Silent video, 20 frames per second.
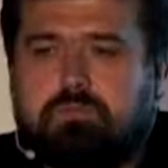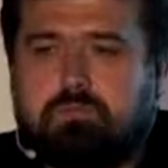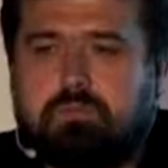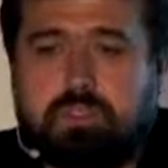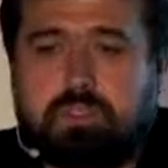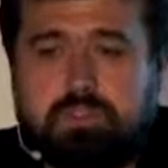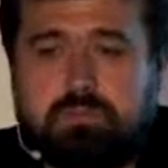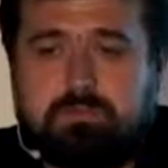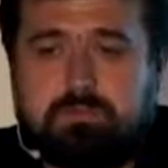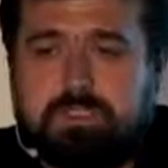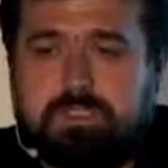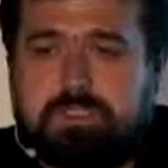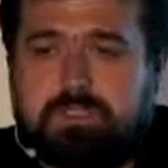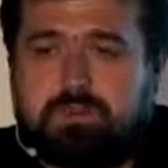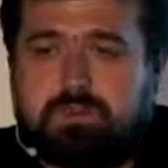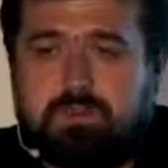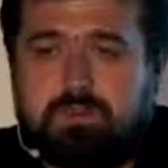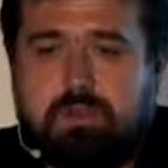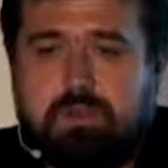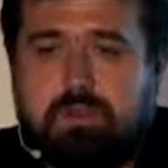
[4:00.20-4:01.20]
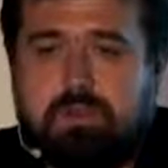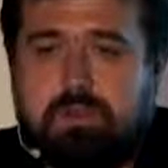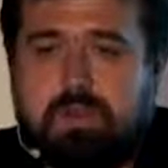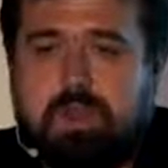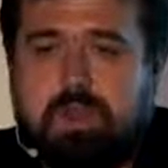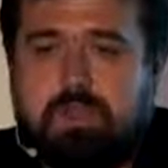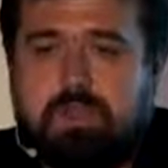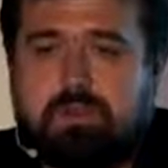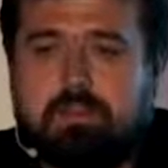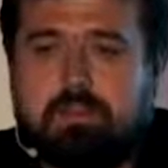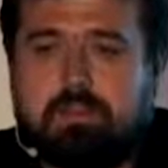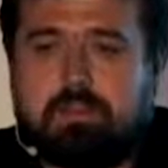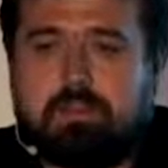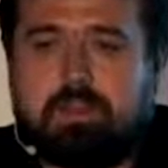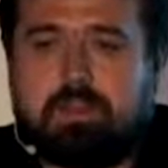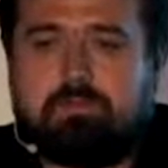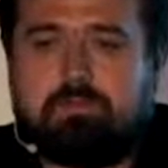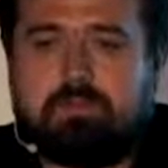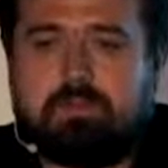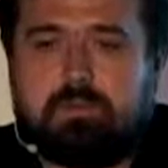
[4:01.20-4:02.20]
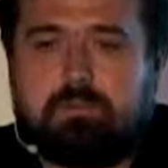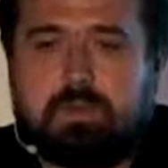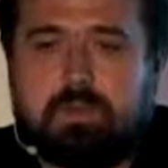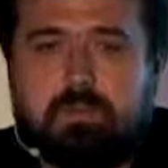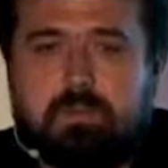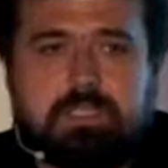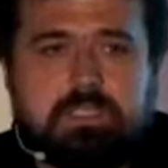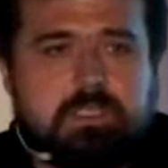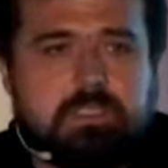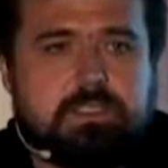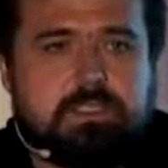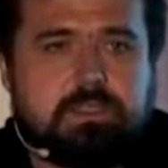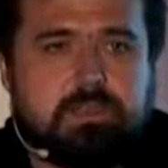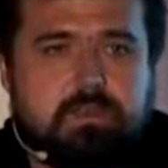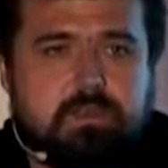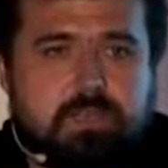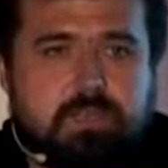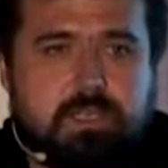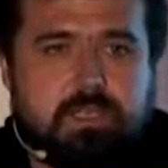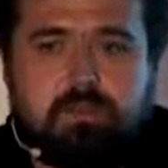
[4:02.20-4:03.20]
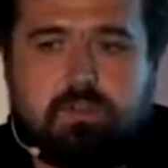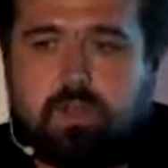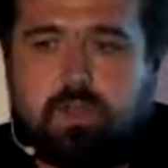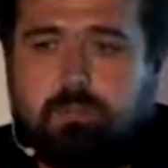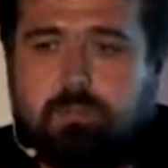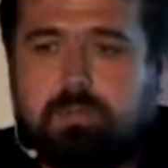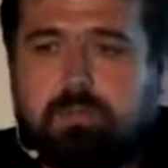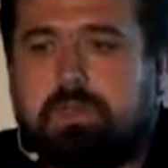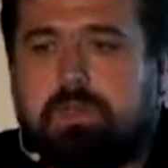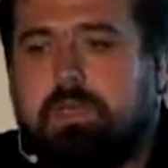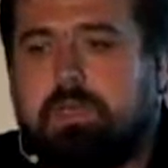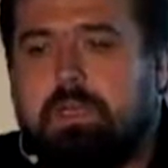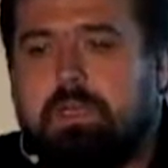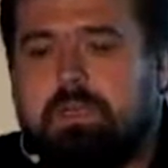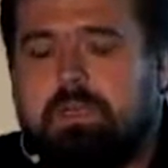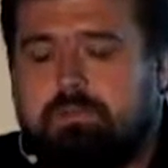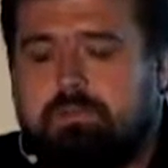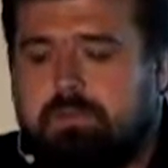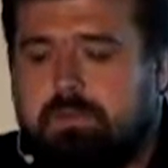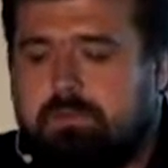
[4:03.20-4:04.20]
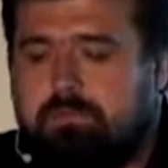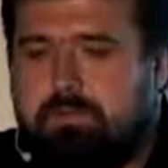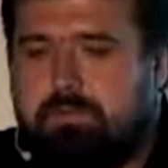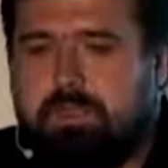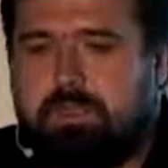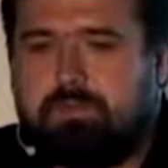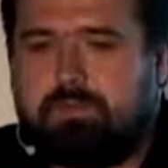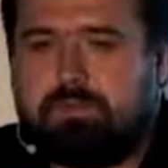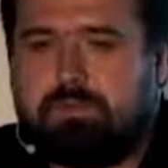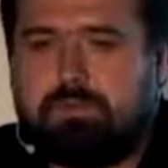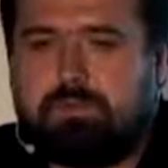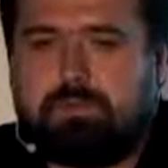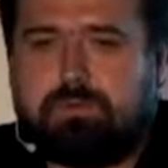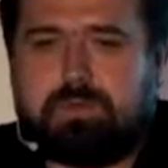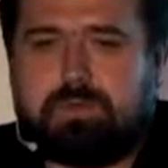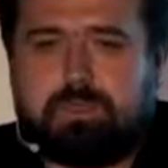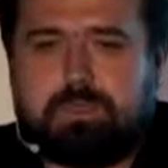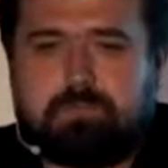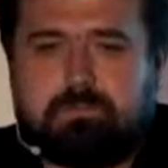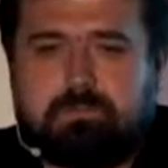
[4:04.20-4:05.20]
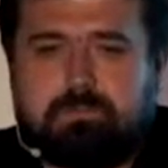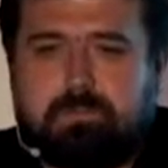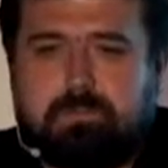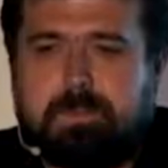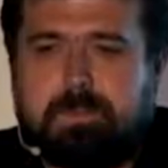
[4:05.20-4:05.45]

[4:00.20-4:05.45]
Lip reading: just for this talk, and I've published it on GitHub. Feel free to